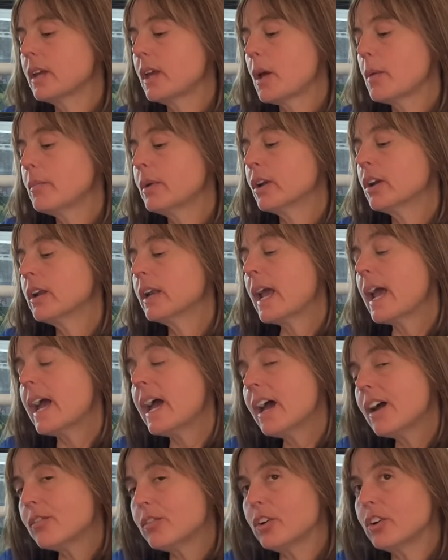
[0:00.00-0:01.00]
But on
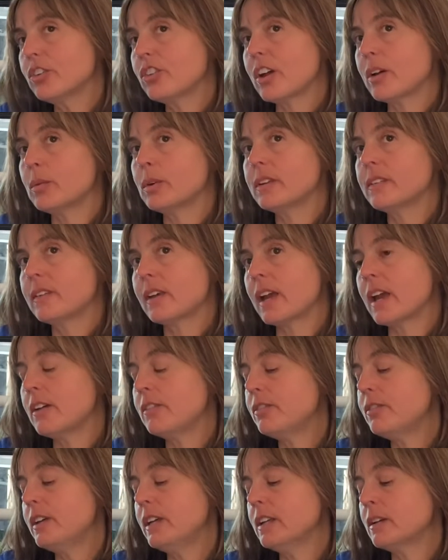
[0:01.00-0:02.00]
average, I would say I
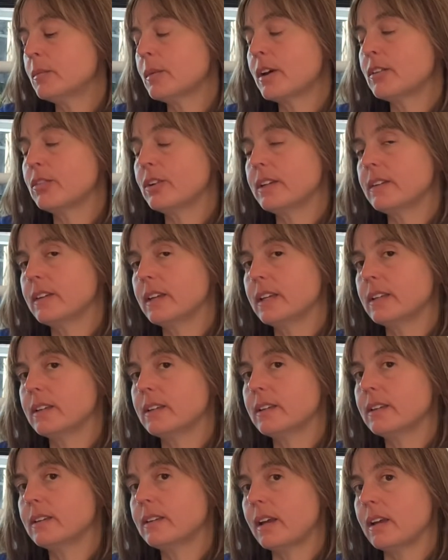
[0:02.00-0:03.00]
feed them every
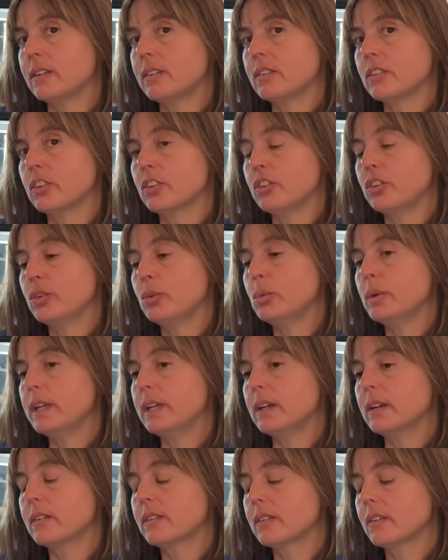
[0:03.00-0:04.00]
10 days to 2
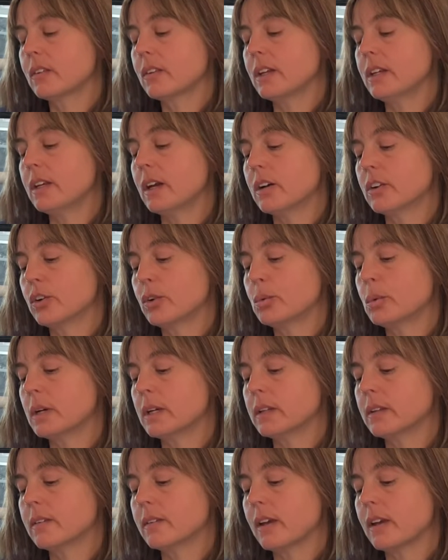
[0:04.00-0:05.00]
weeks, the younger
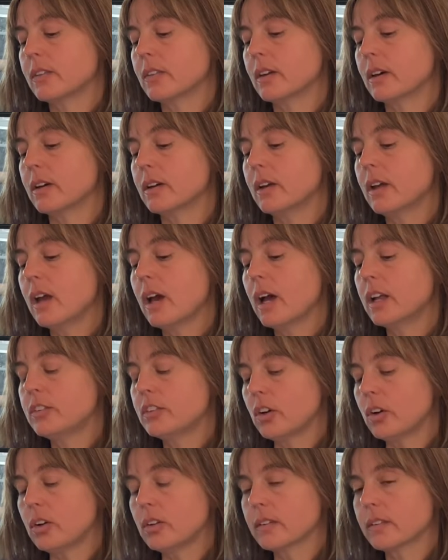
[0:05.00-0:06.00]
ones, and the
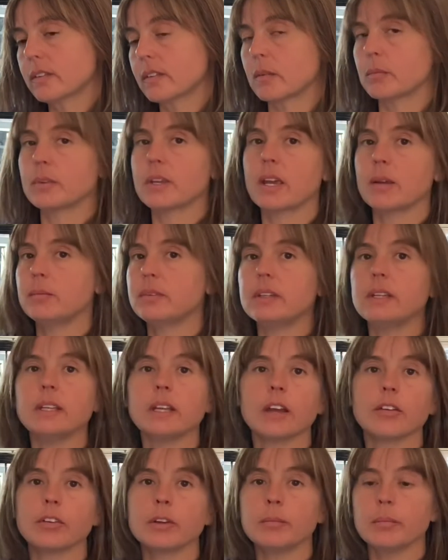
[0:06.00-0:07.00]
adults sometimes eat
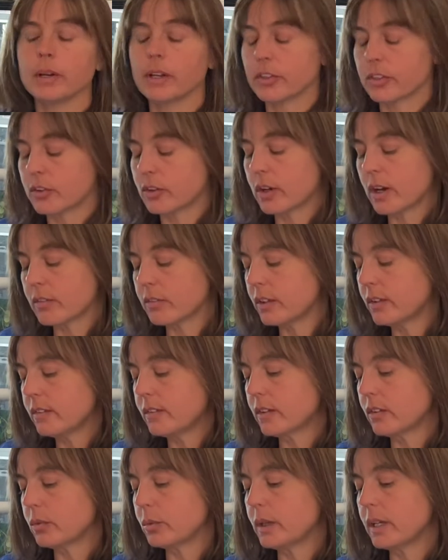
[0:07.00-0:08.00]
every month or every
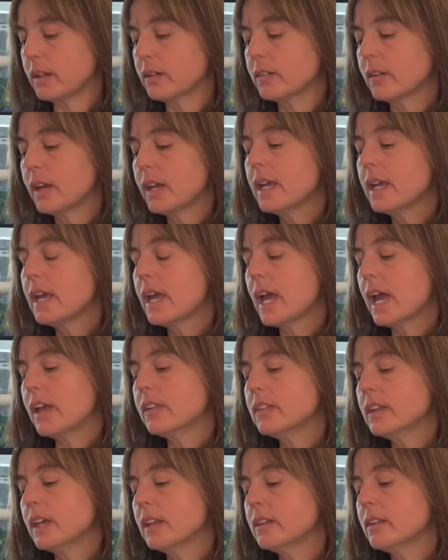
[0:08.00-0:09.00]
6 weeks.
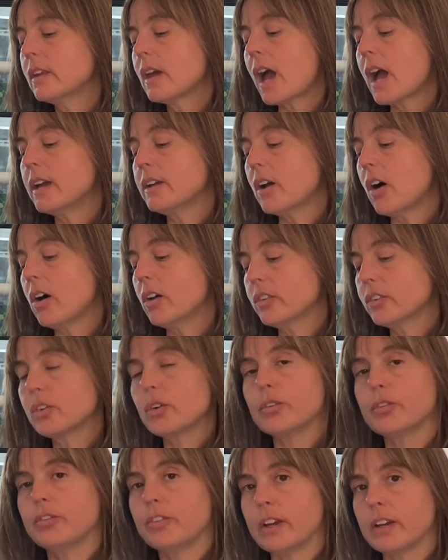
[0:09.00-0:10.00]
And then I
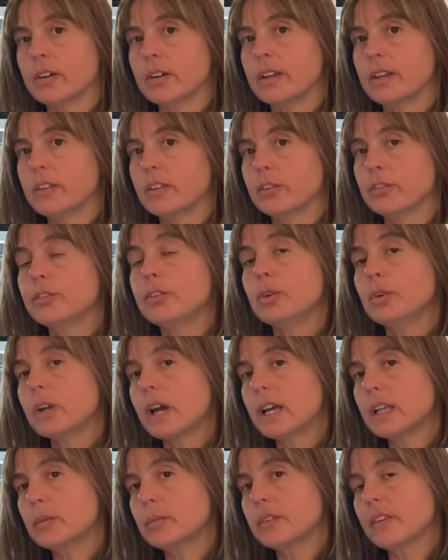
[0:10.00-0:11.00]
also vary the food
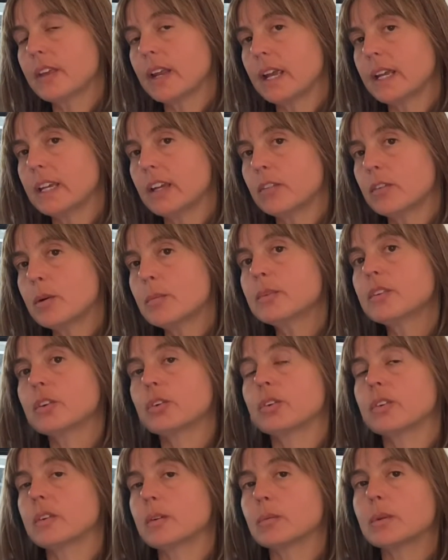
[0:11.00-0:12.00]
items that I give them. So
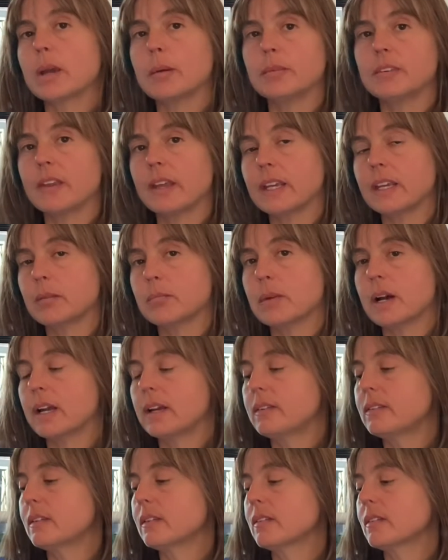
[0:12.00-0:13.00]
sometimes they get
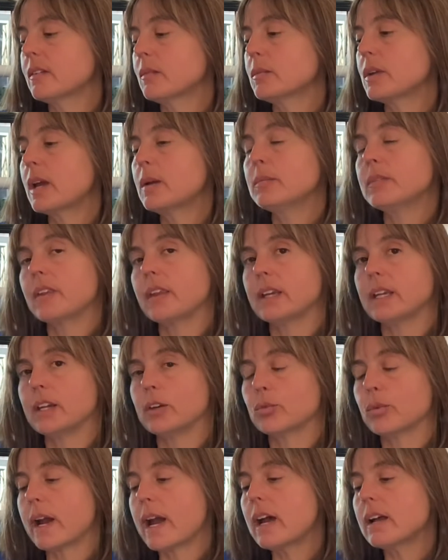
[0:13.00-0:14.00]
mice and sometimes they
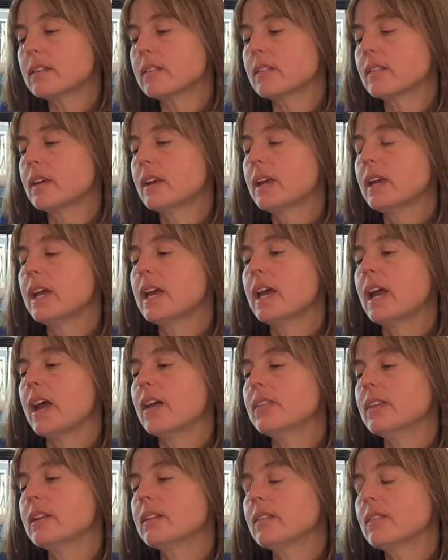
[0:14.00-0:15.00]
get rats.
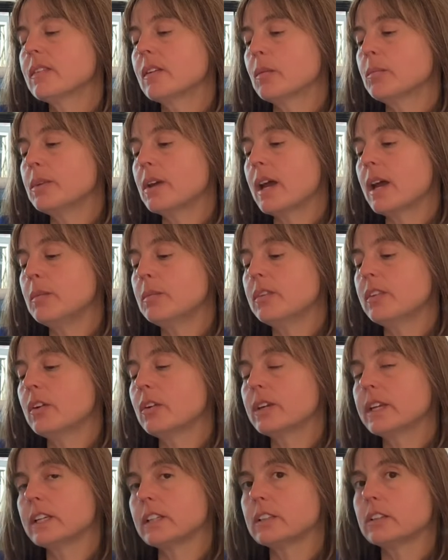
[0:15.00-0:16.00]
And then sometimes they'll
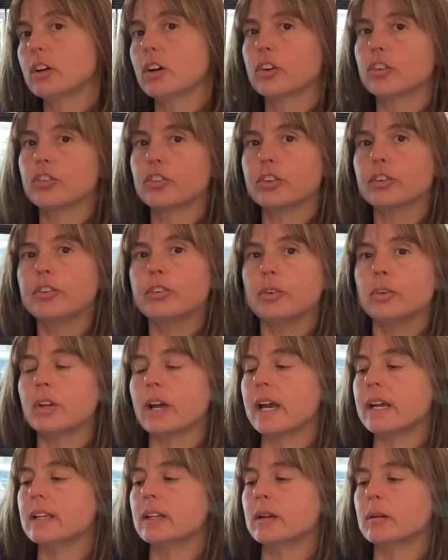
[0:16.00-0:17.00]
get a larger food
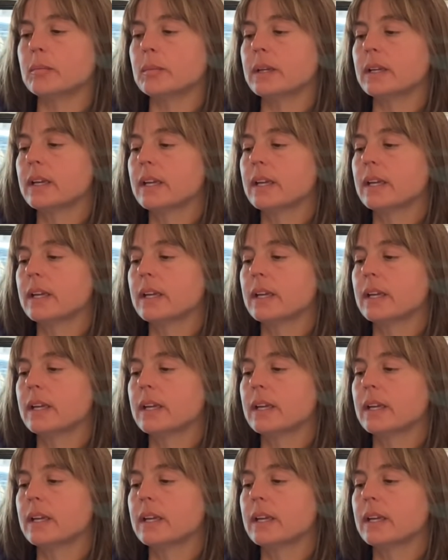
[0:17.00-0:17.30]
item.